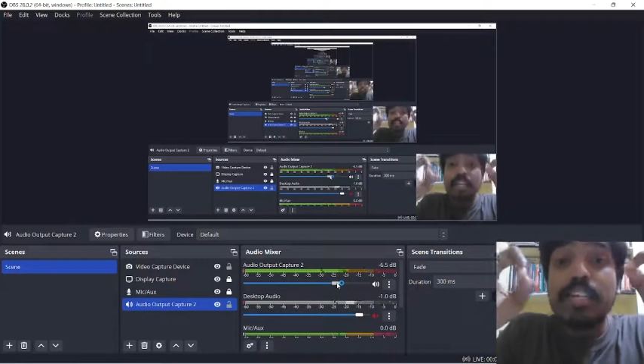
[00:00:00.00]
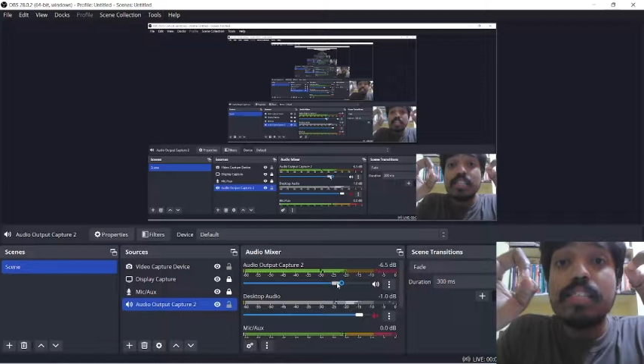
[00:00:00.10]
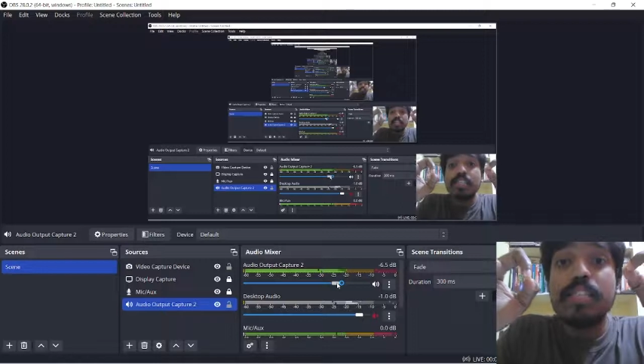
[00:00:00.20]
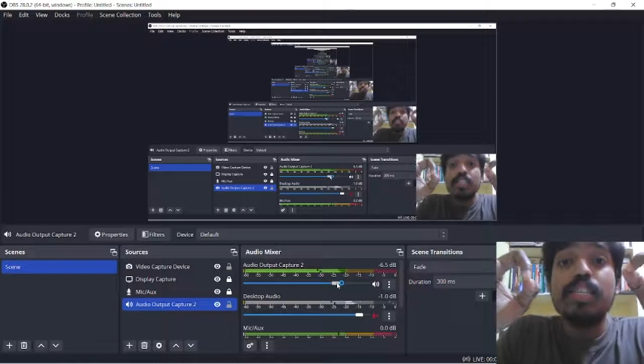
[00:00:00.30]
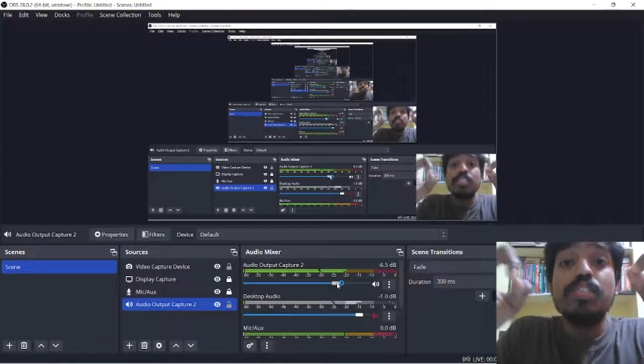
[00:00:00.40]

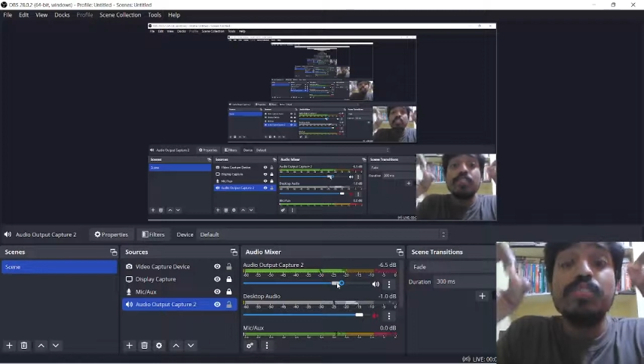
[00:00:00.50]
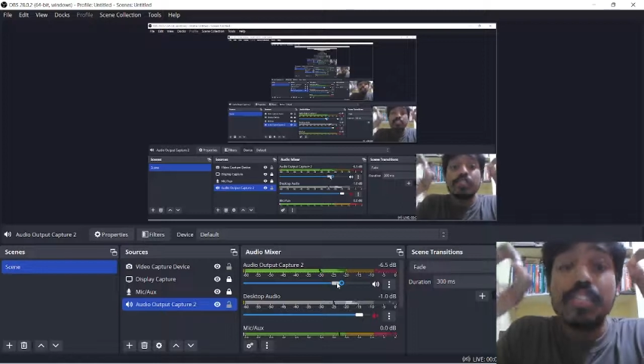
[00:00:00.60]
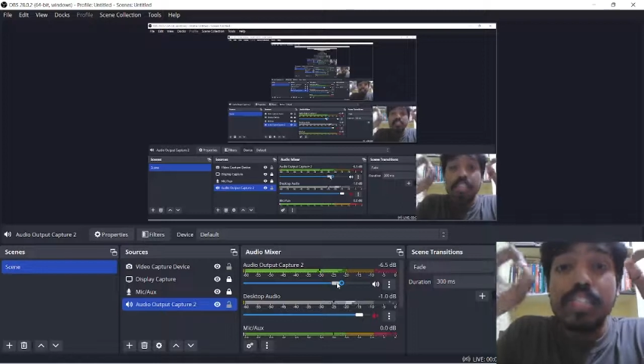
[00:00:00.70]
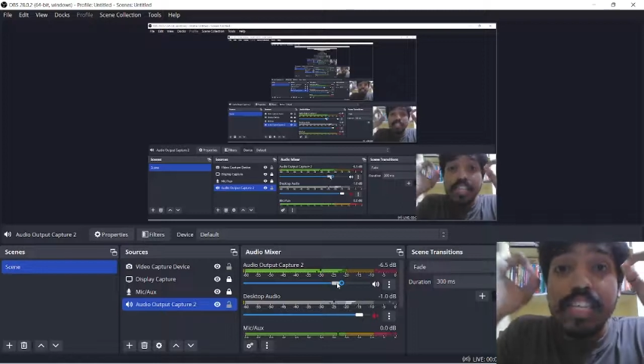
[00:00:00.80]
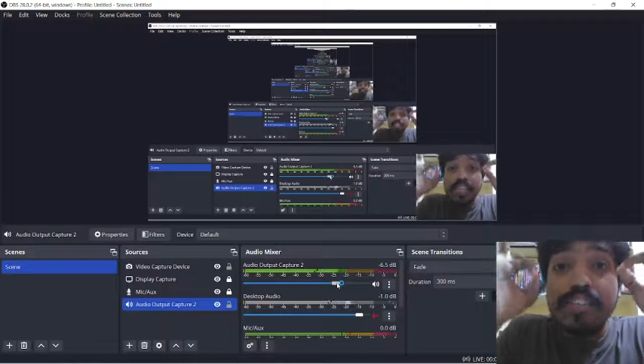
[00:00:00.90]
research
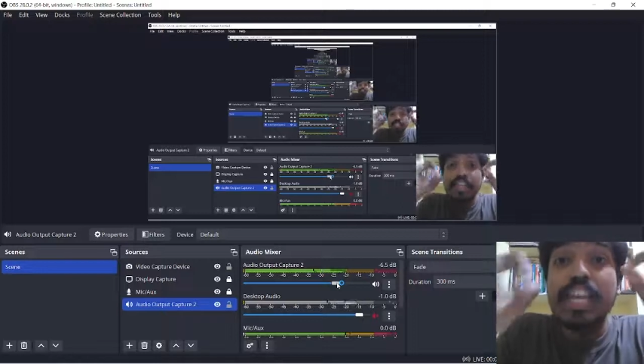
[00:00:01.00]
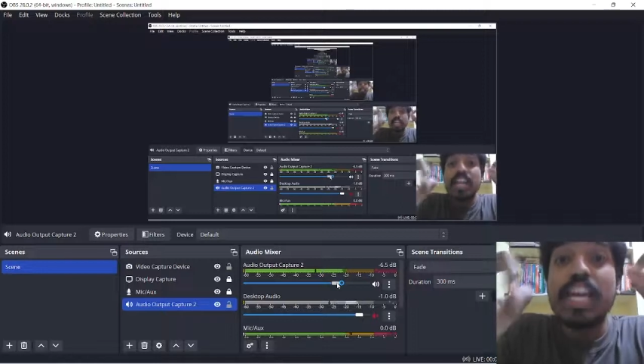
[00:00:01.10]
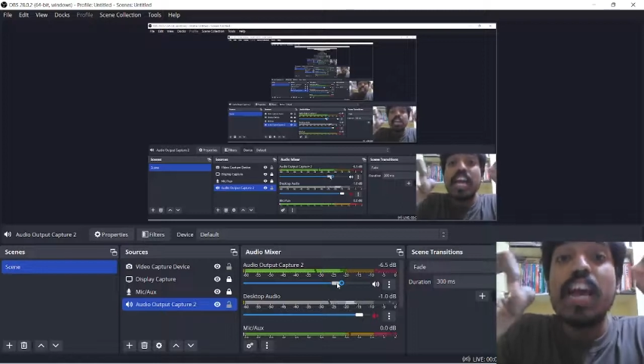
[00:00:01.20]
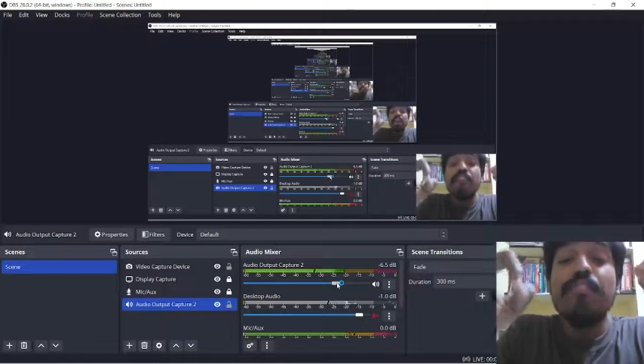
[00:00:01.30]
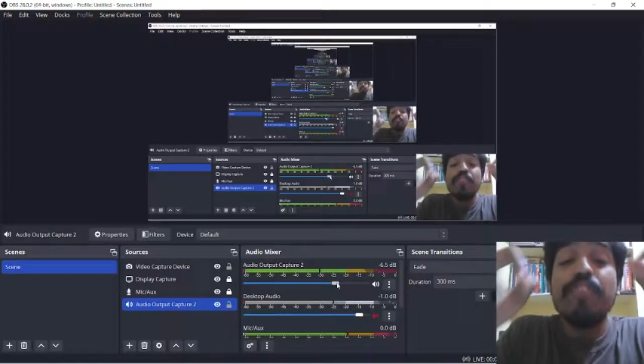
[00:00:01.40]
which we
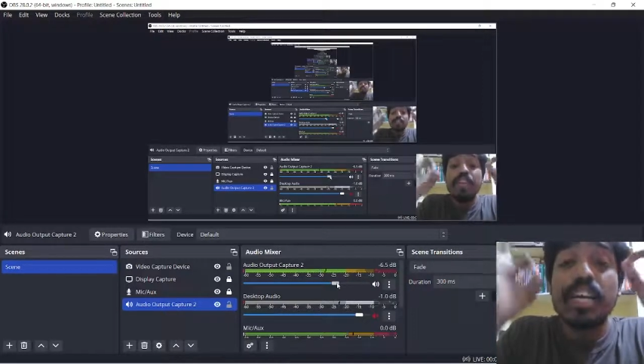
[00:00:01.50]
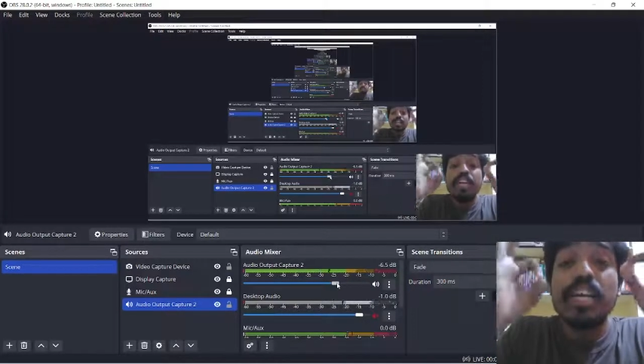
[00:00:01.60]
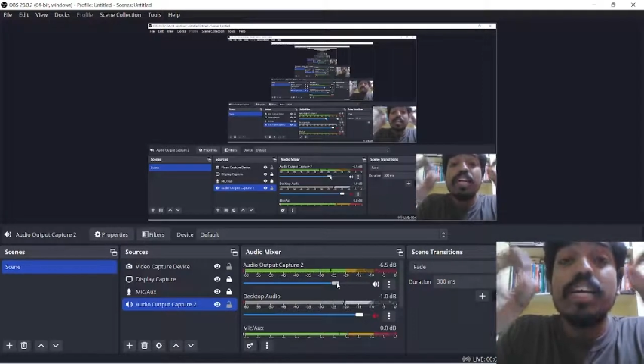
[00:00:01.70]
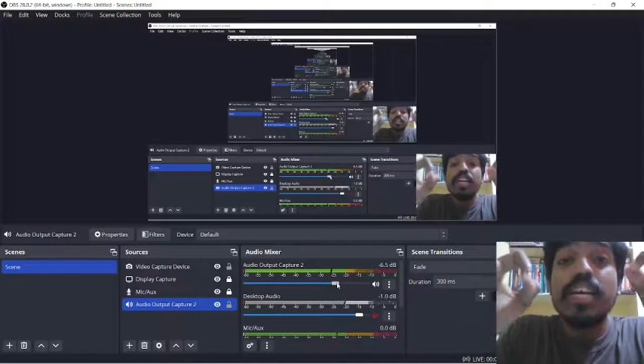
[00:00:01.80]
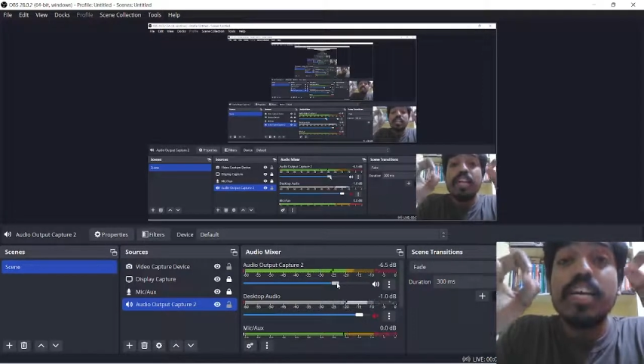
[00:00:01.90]
ever
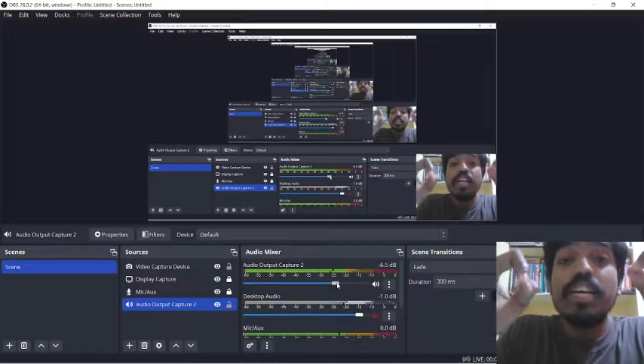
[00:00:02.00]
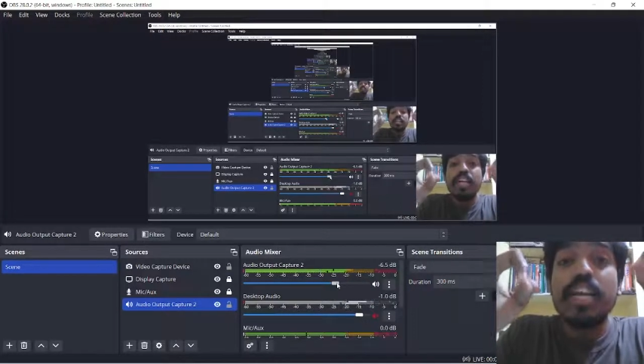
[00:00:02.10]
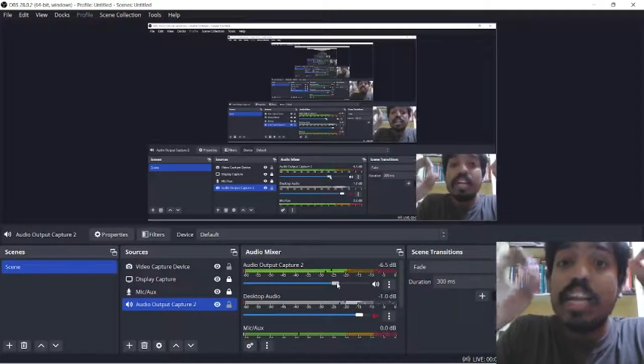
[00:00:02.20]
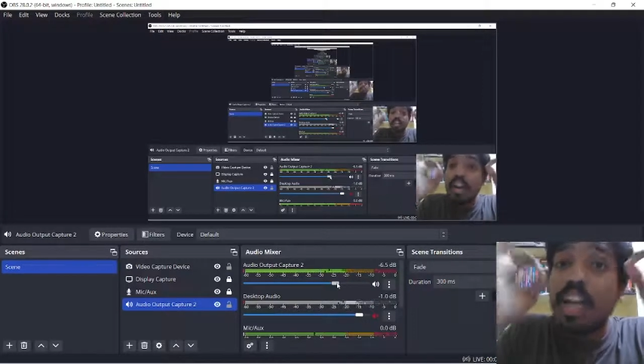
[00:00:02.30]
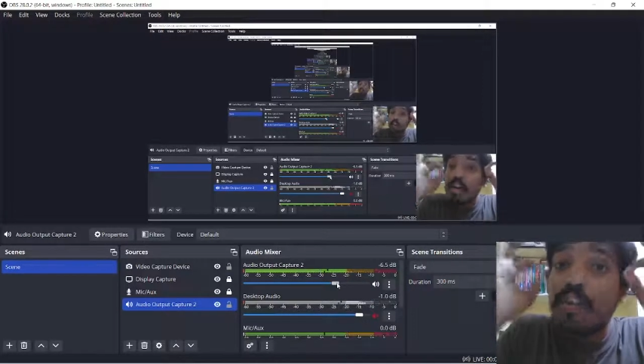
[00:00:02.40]
did
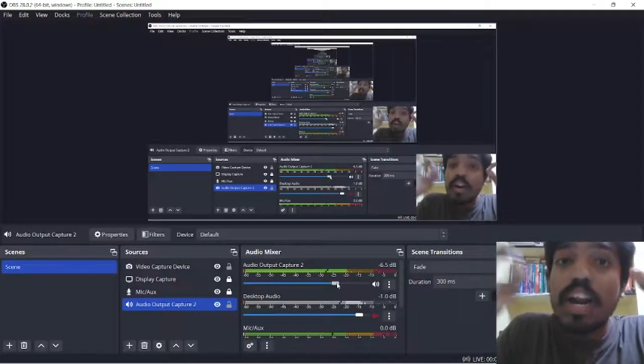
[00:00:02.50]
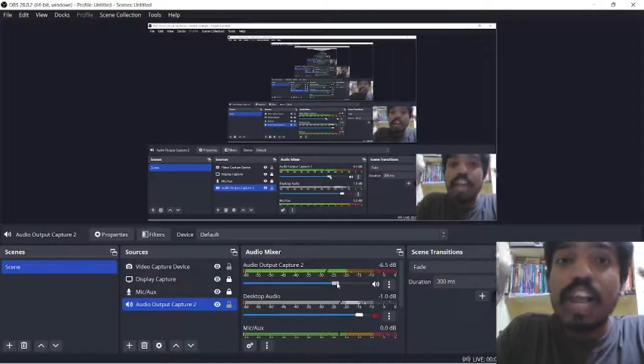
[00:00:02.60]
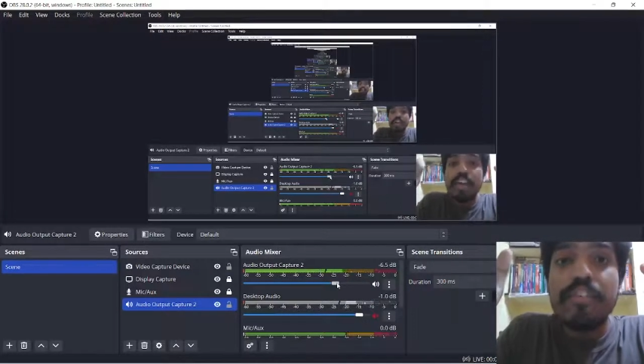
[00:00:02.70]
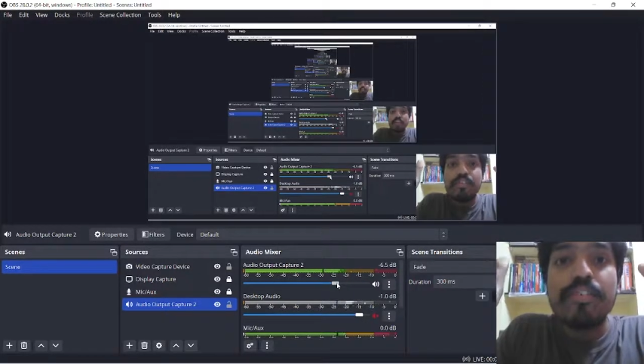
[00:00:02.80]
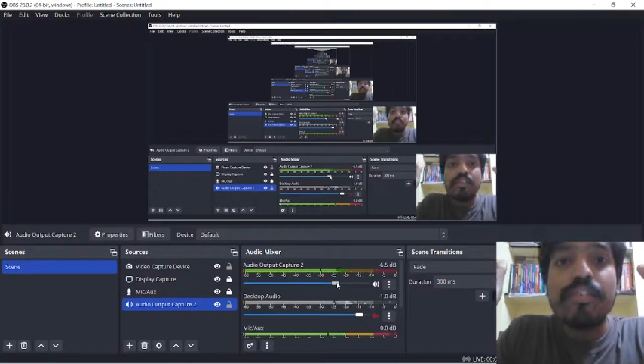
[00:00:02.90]
in our life.